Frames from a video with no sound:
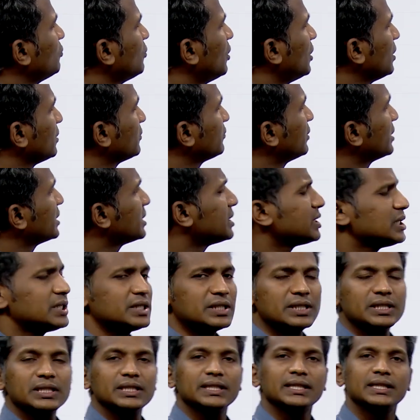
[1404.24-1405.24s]
all
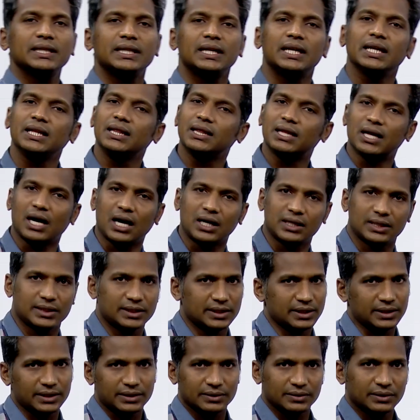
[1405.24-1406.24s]
questions till the
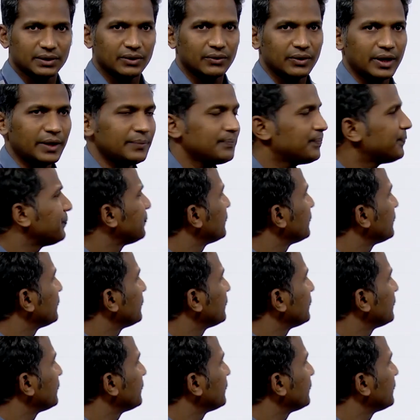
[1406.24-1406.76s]
answer. Okay.